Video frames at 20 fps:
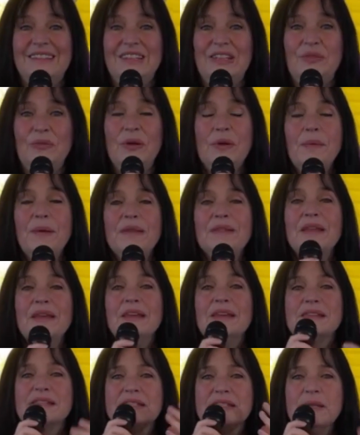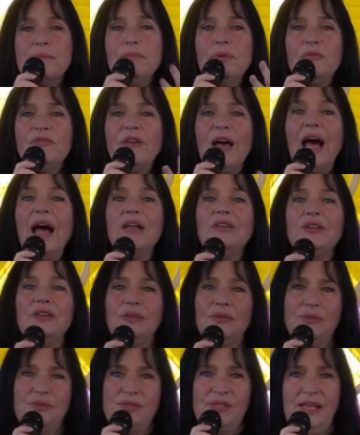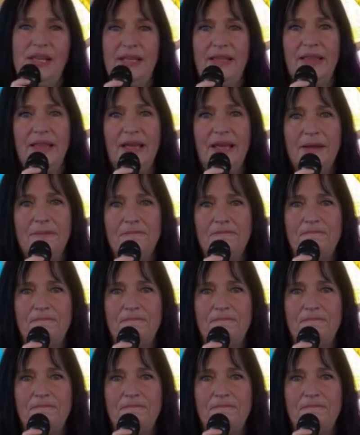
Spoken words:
What about simple values like that?